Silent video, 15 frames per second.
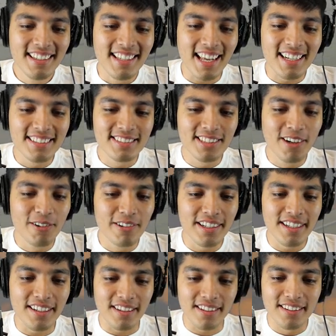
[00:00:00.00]
That is so
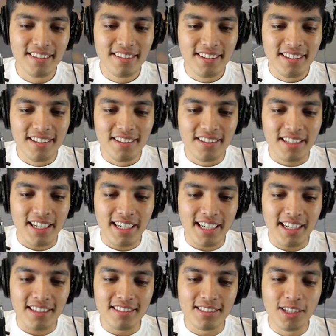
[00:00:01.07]
weird. Okay,
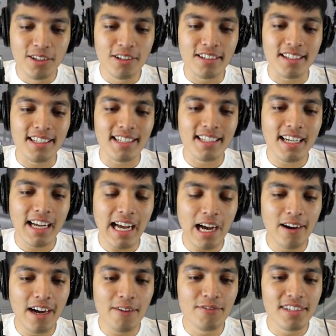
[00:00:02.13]
uh, dude,
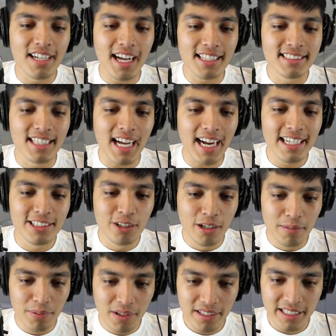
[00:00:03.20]
how have we not died to
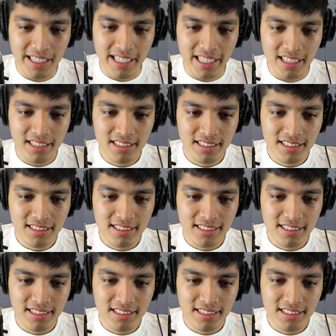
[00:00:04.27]
Obunga?